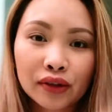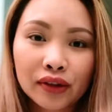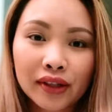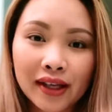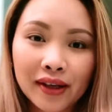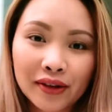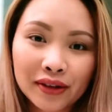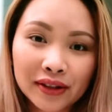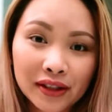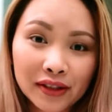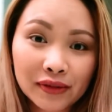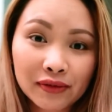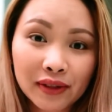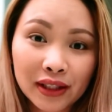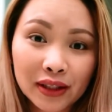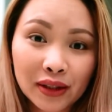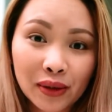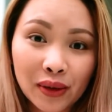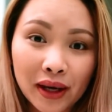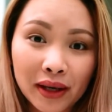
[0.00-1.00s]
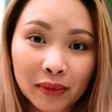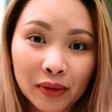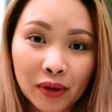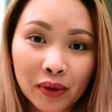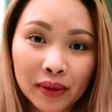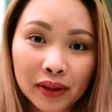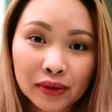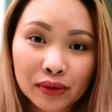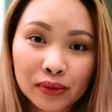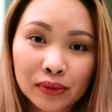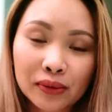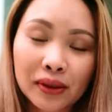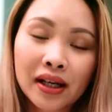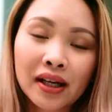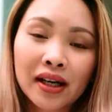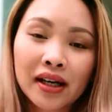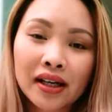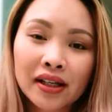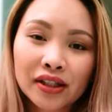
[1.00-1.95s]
Today on this video, I'm going to